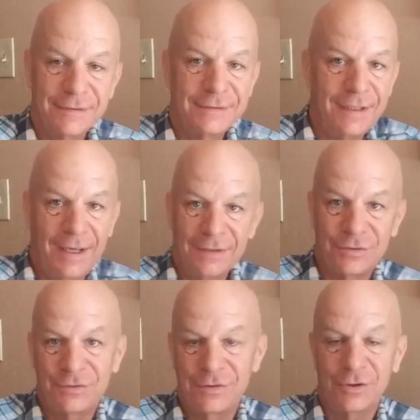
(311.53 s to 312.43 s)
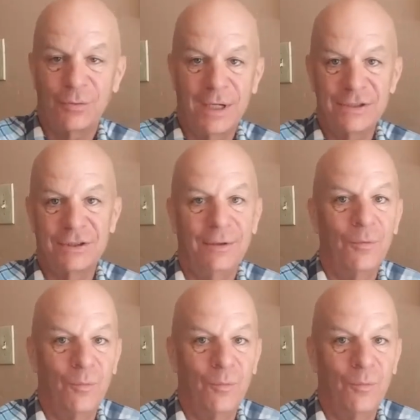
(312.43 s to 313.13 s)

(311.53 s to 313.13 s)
is the answer to the question,